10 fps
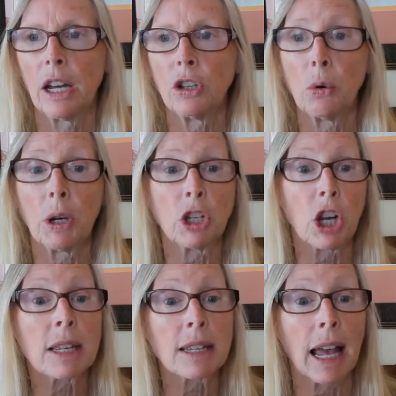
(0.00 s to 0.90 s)
doing
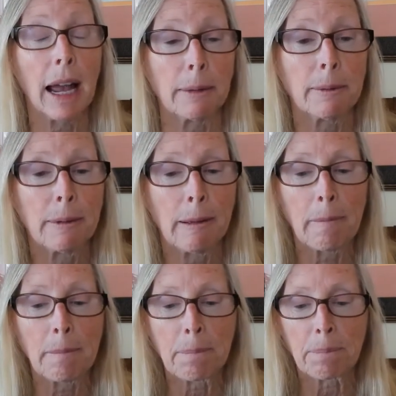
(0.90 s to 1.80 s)
just that.
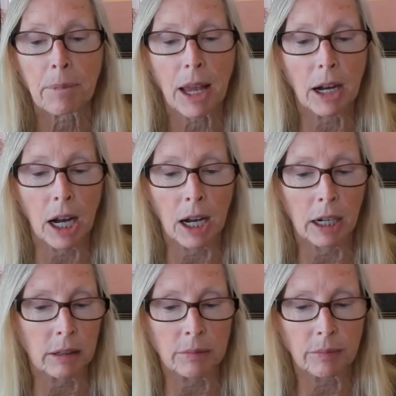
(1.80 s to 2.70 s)

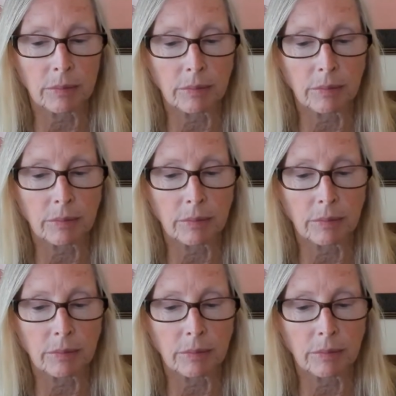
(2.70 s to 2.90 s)
Um,